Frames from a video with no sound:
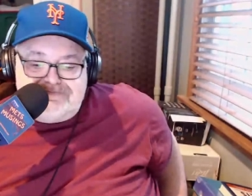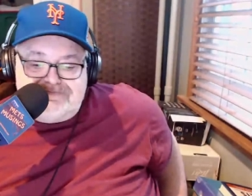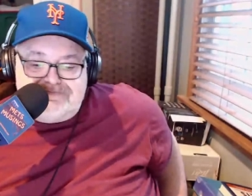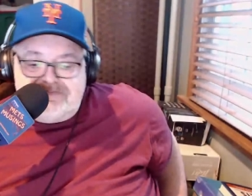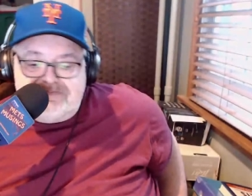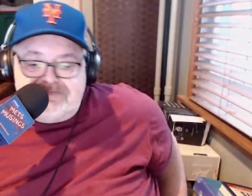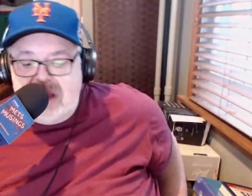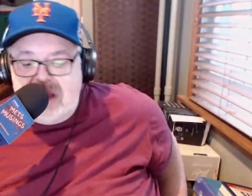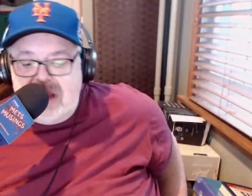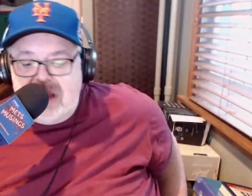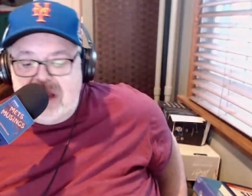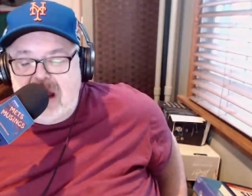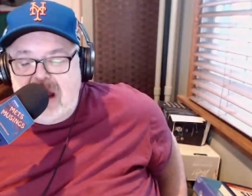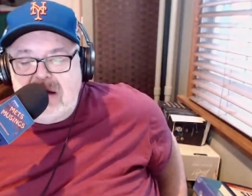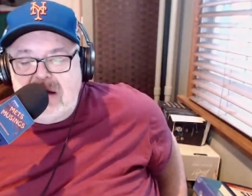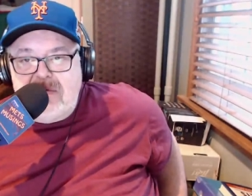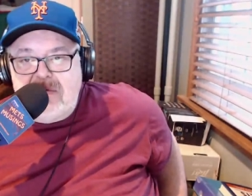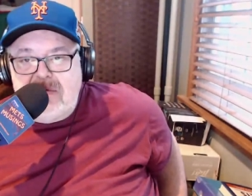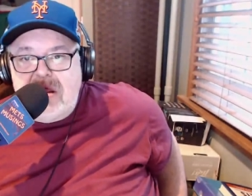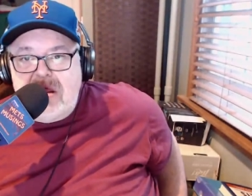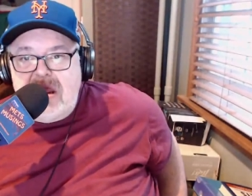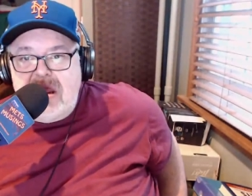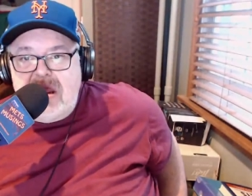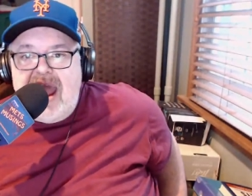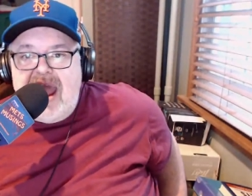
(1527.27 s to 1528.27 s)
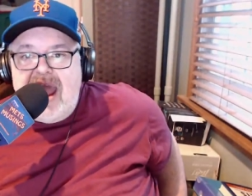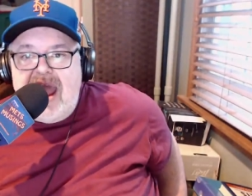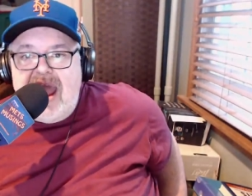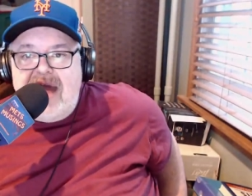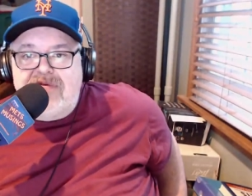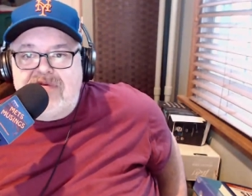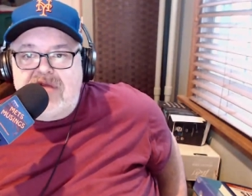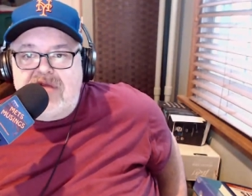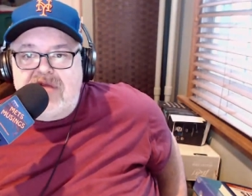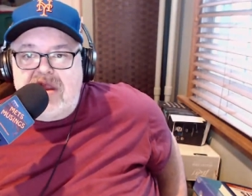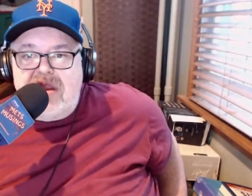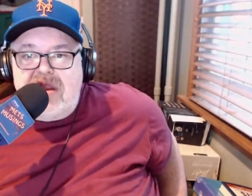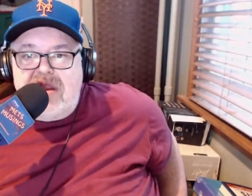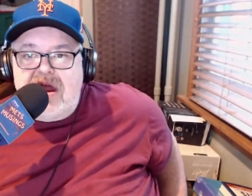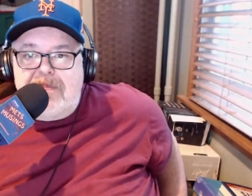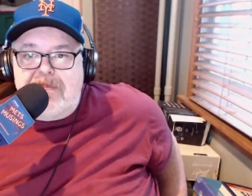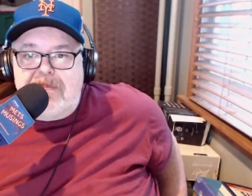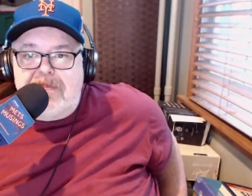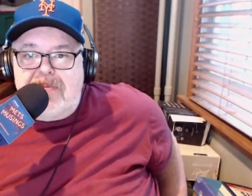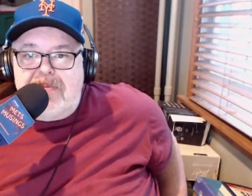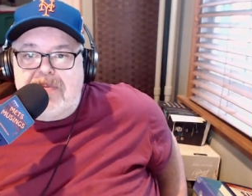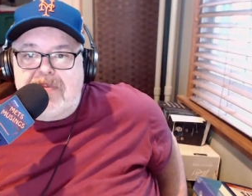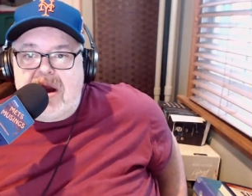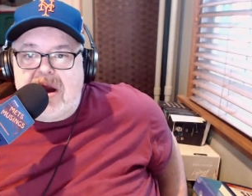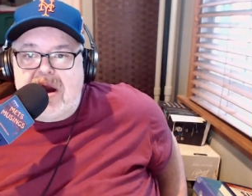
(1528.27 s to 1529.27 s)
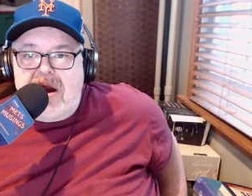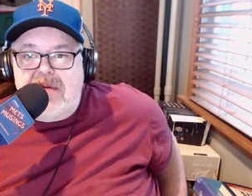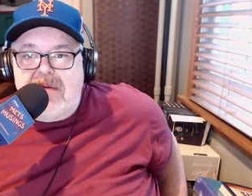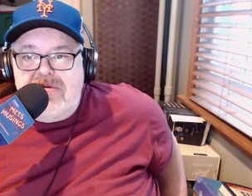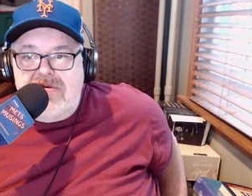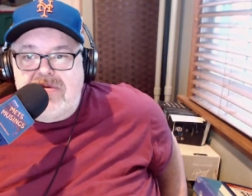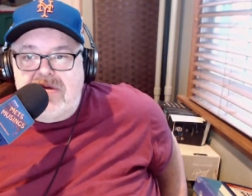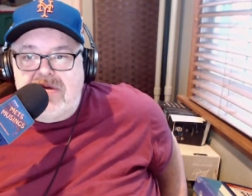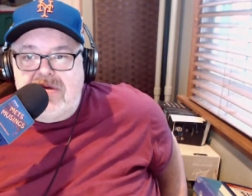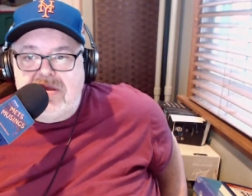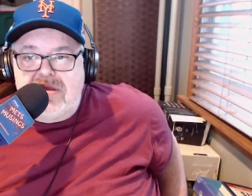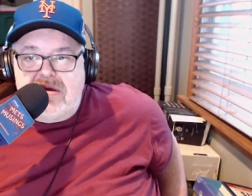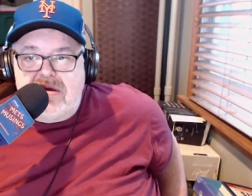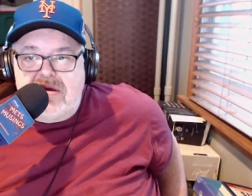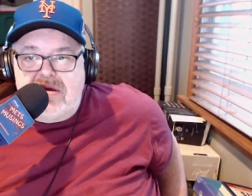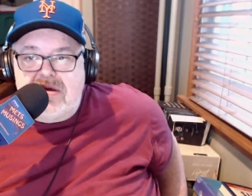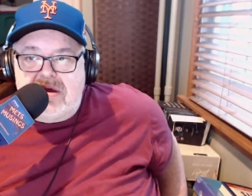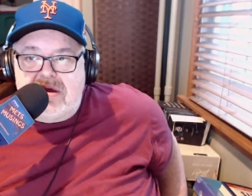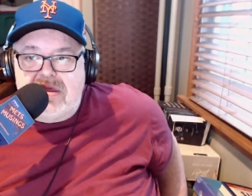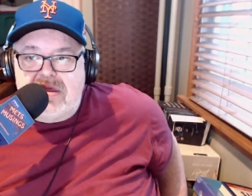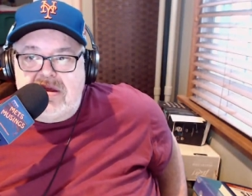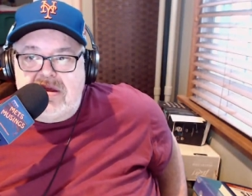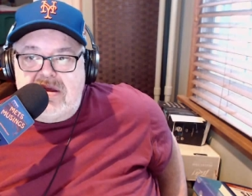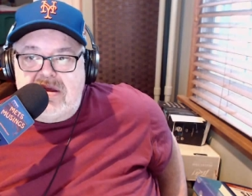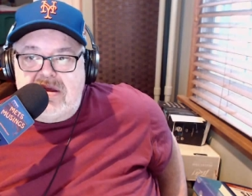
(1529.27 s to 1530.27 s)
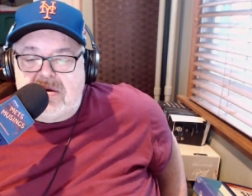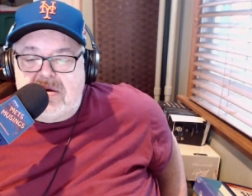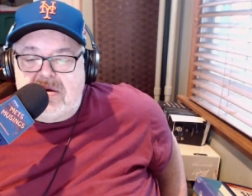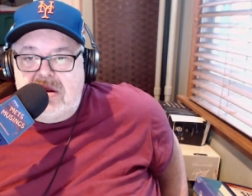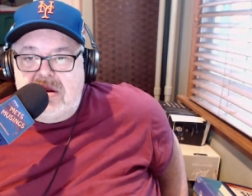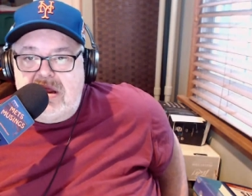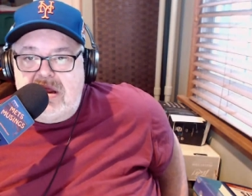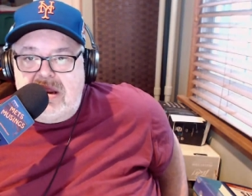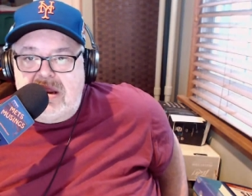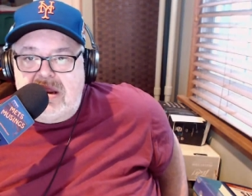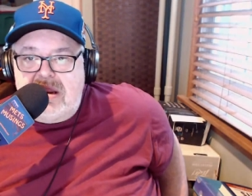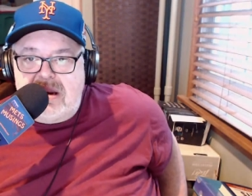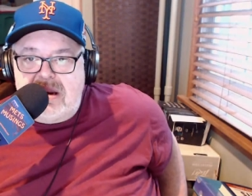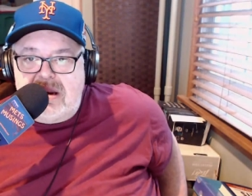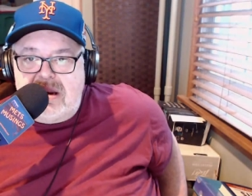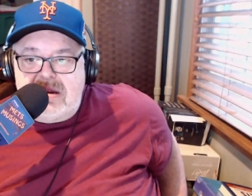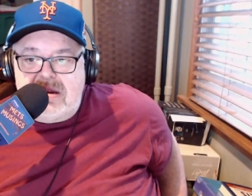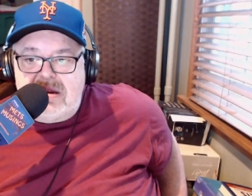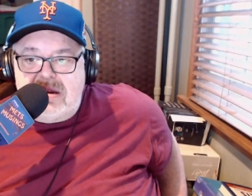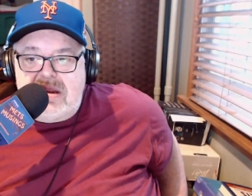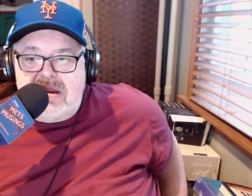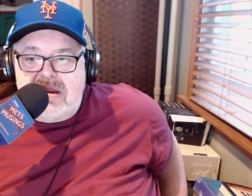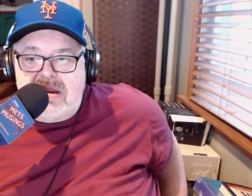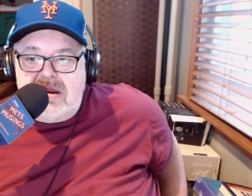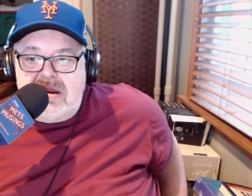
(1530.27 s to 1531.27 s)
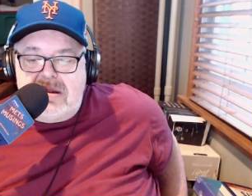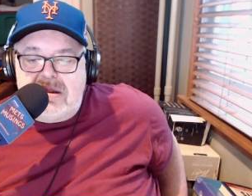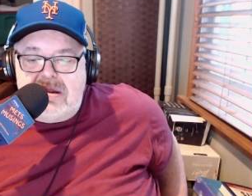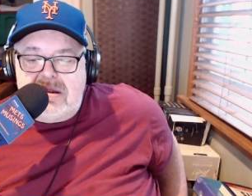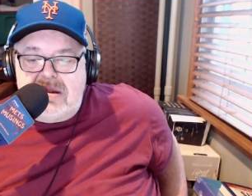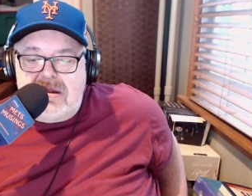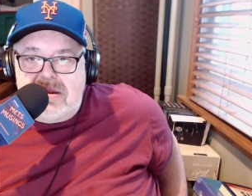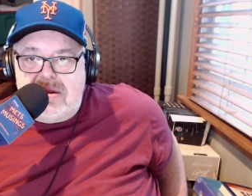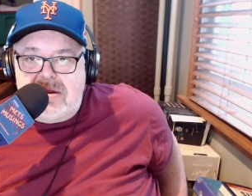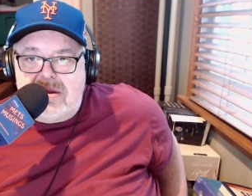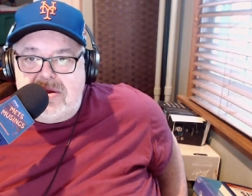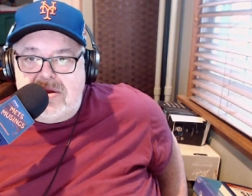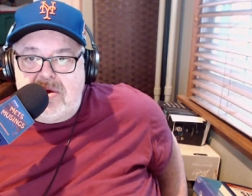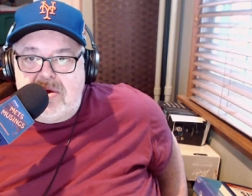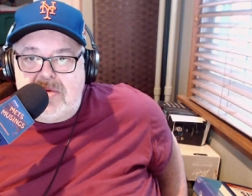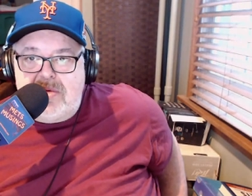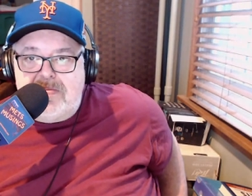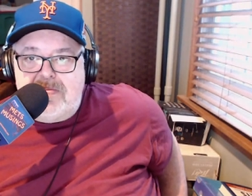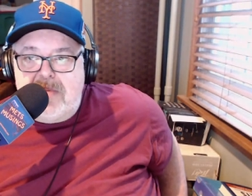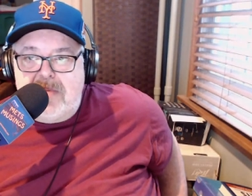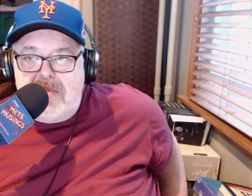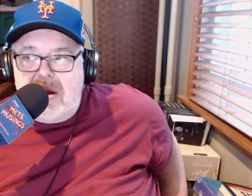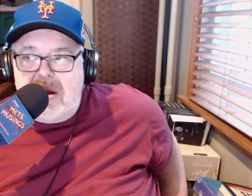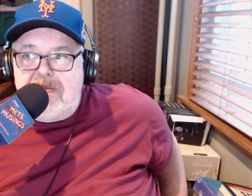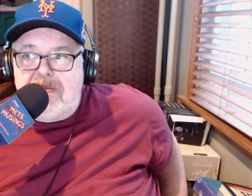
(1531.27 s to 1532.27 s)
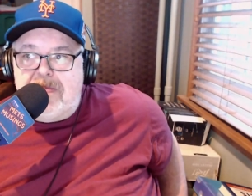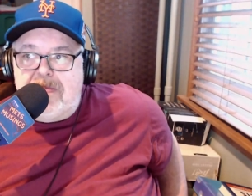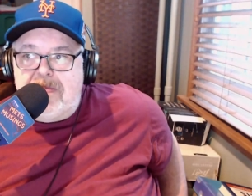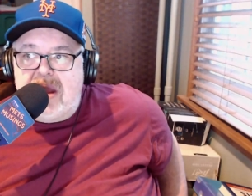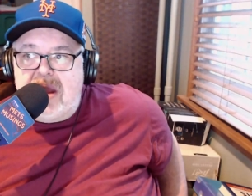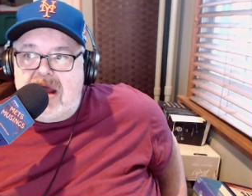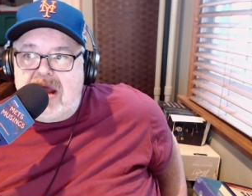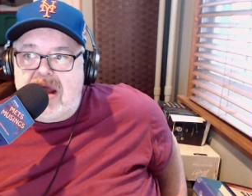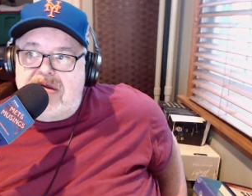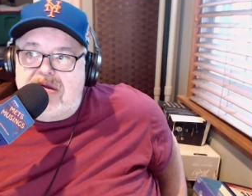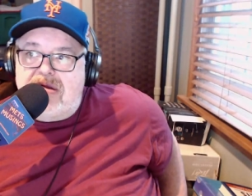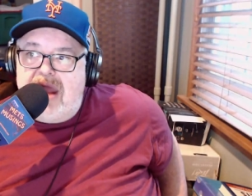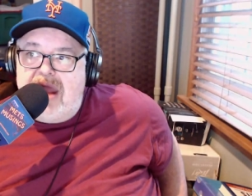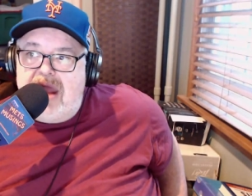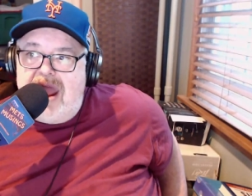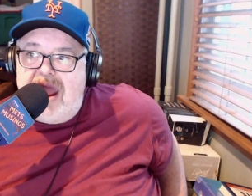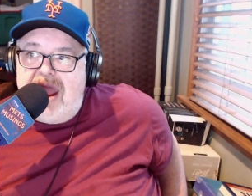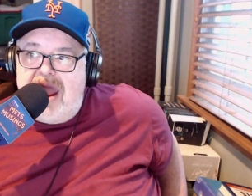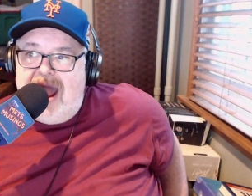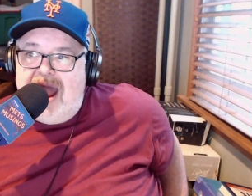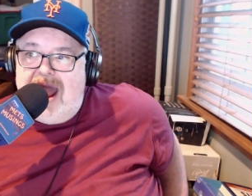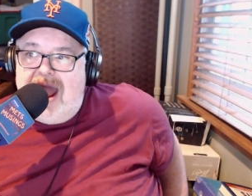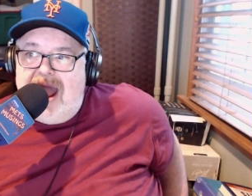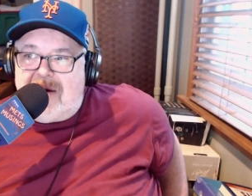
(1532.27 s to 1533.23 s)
don't really have a lot of problems other only that it took Mike Piazza out.